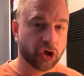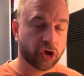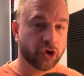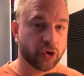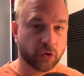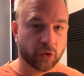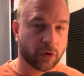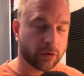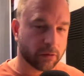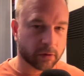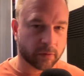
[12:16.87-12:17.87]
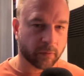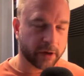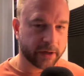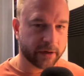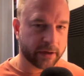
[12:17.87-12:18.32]
who or
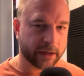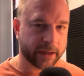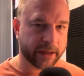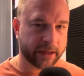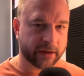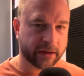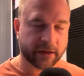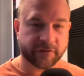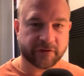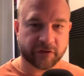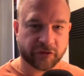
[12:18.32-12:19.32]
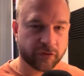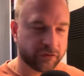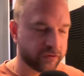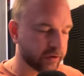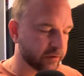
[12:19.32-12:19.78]
what
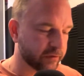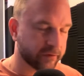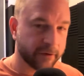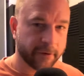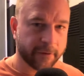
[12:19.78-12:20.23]
institutions